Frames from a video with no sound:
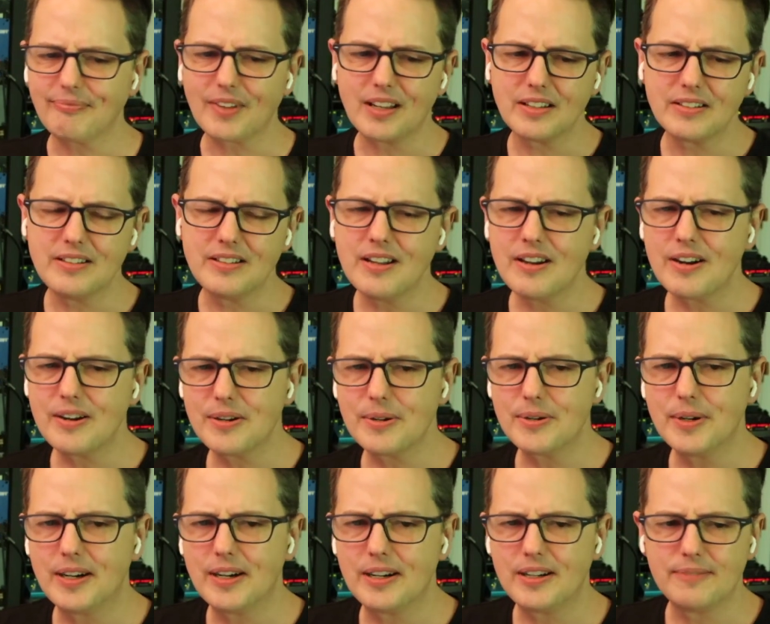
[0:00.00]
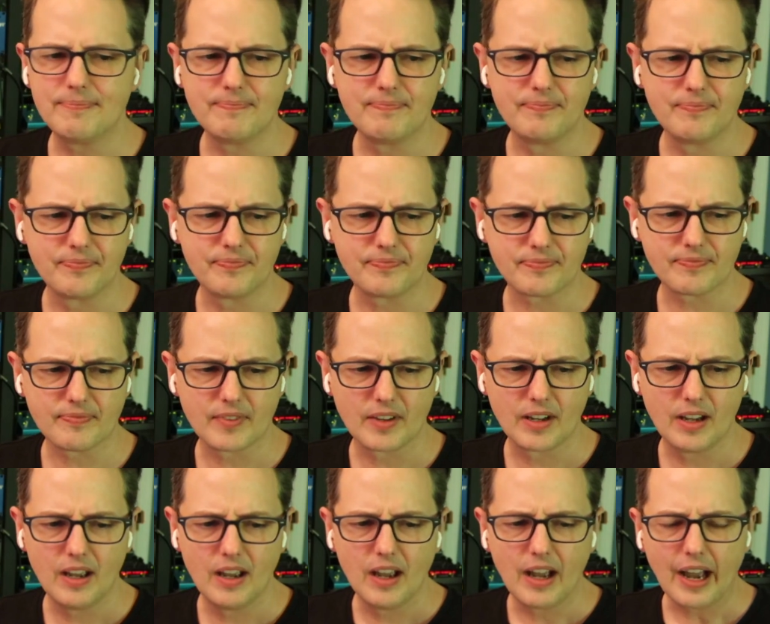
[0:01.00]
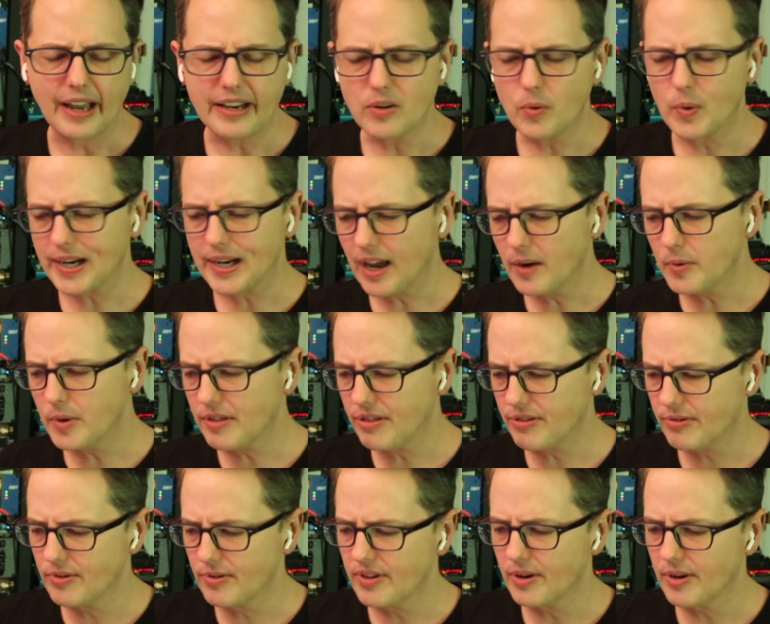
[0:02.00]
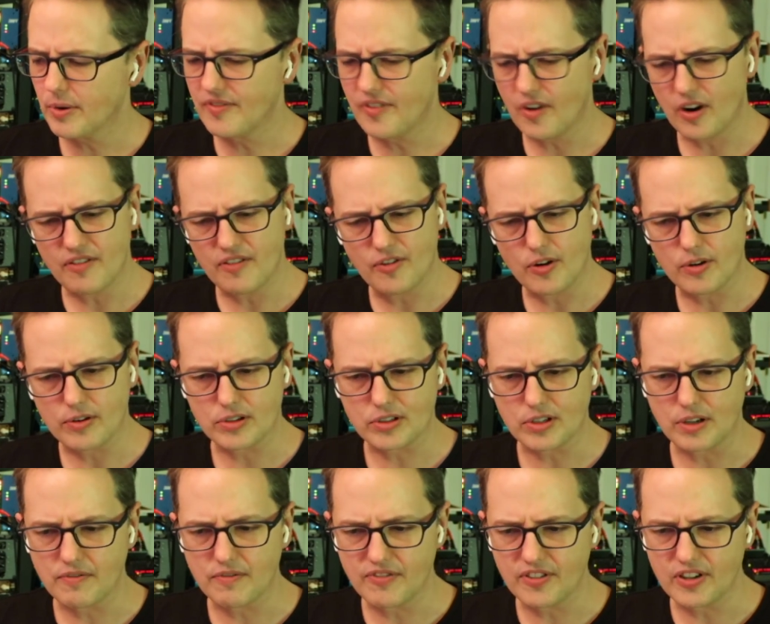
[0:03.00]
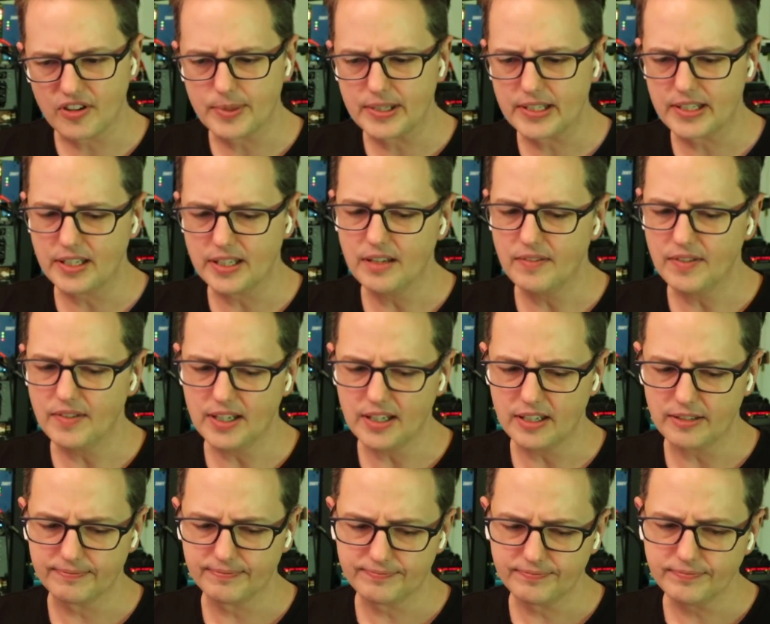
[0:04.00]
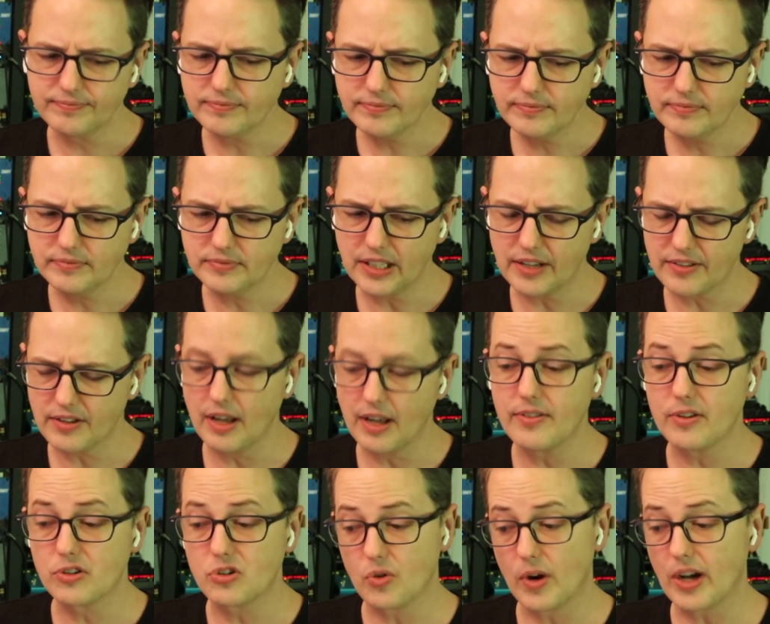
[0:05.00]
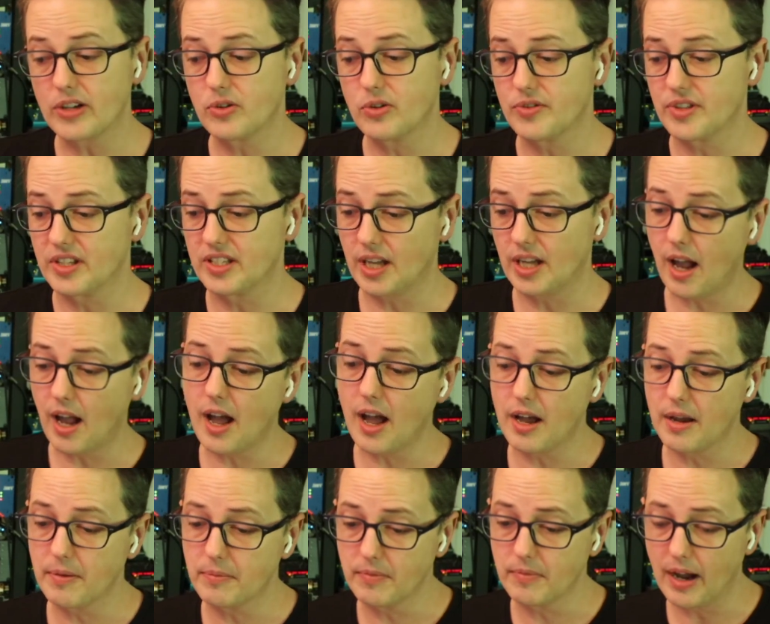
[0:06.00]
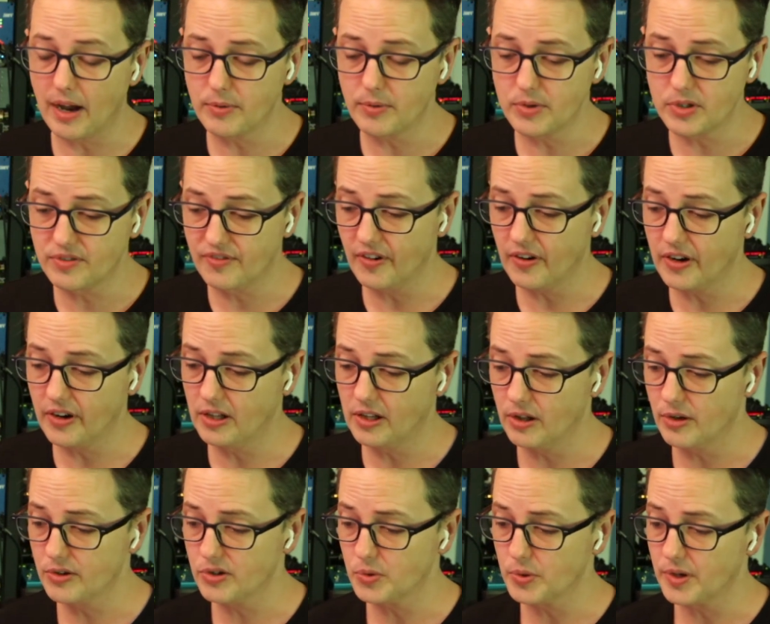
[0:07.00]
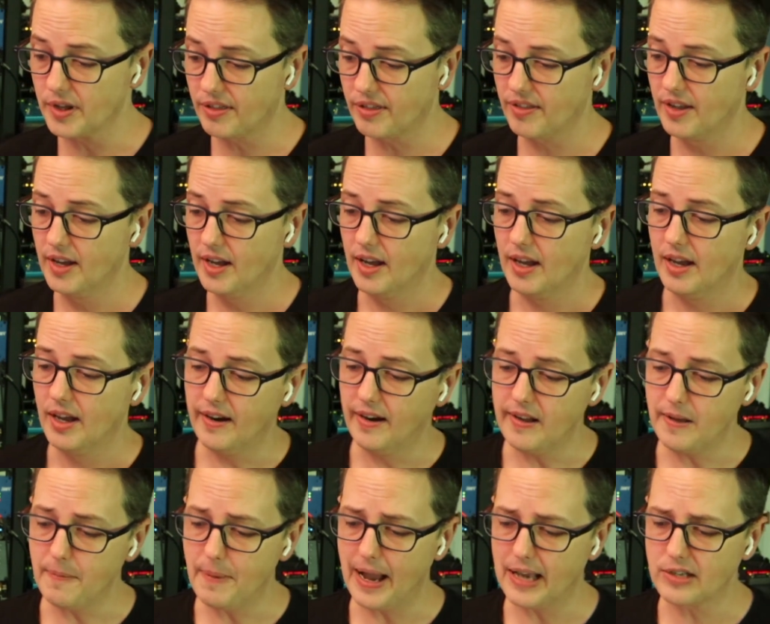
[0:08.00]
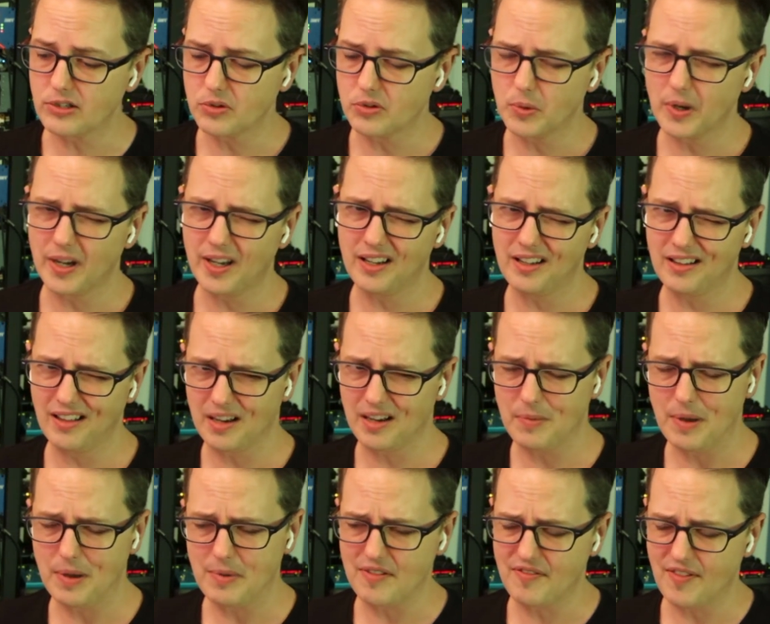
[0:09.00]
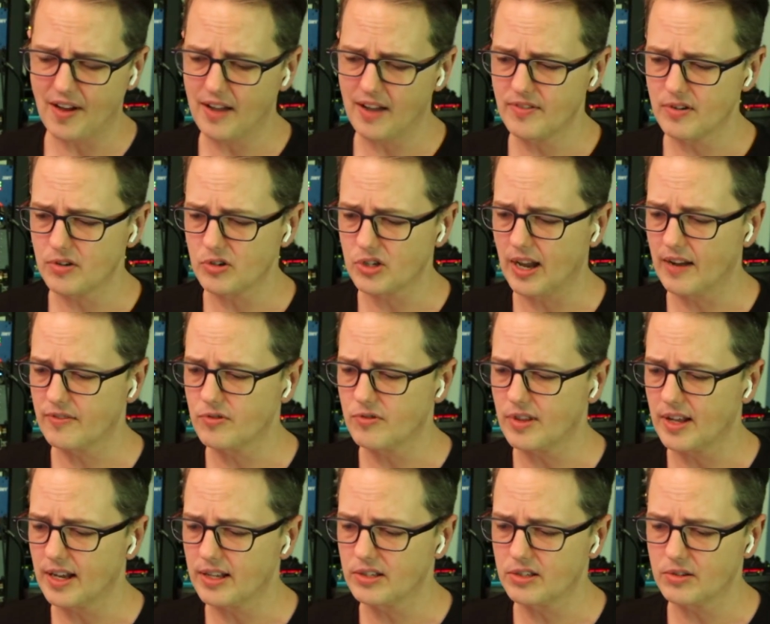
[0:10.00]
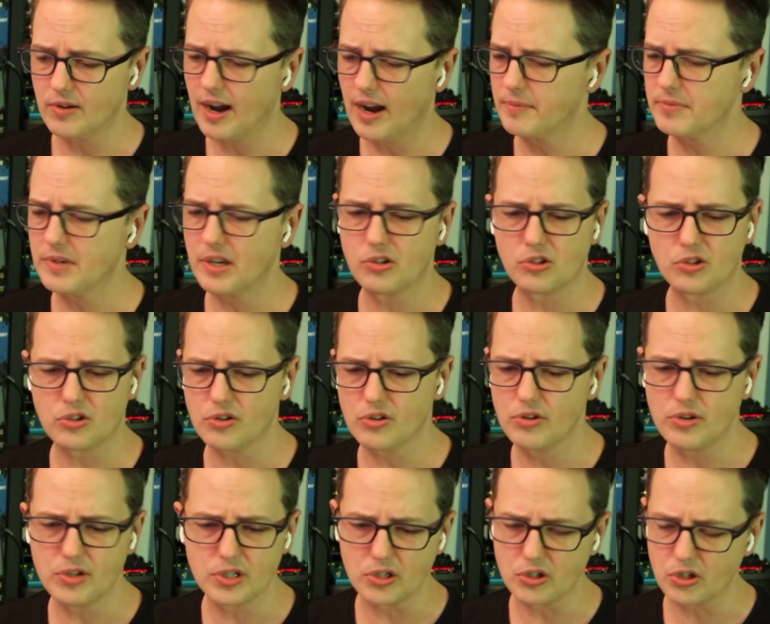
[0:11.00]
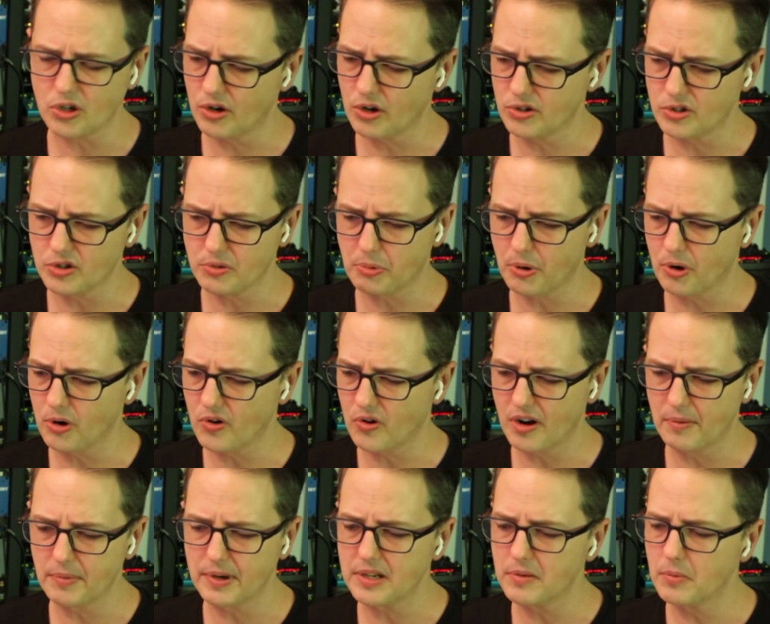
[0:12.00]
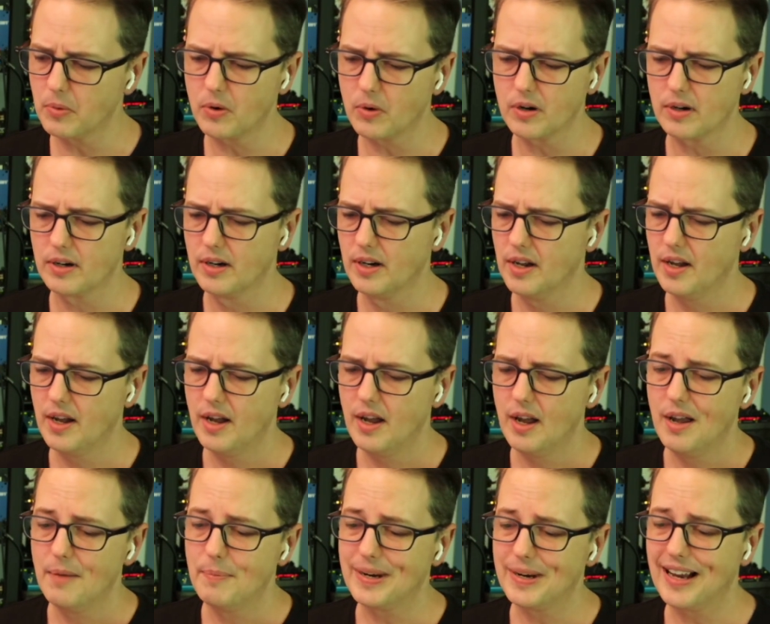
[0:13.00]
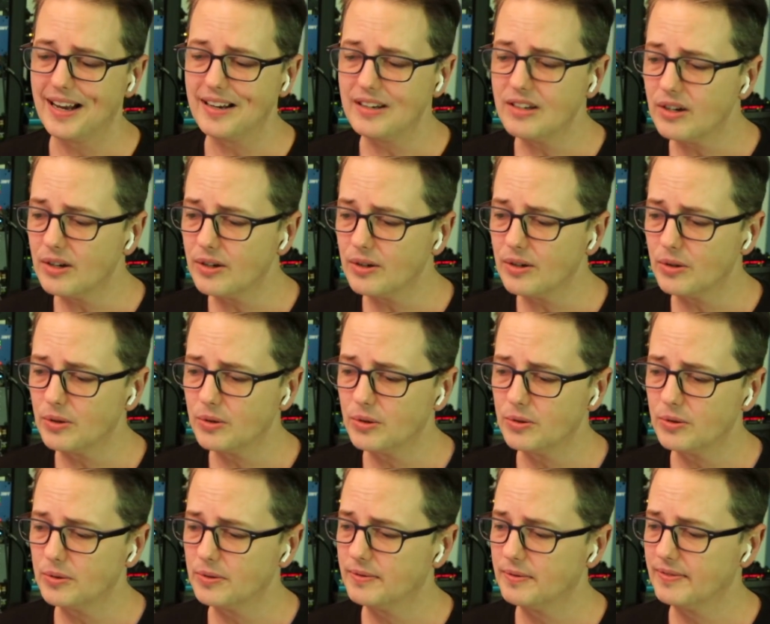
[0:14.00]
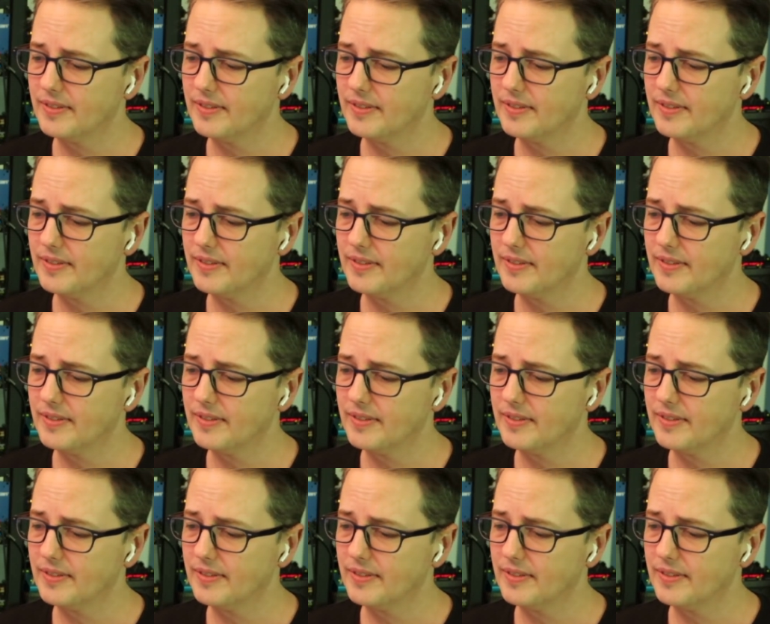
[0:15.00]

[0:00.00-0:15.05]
No. I know when I went through, they were very focused on film and TV. Now, and the director at the time I was very close with, and he passed away like maybe 5 years after that. So I'm not sure who's in charge of the program anymore, but I know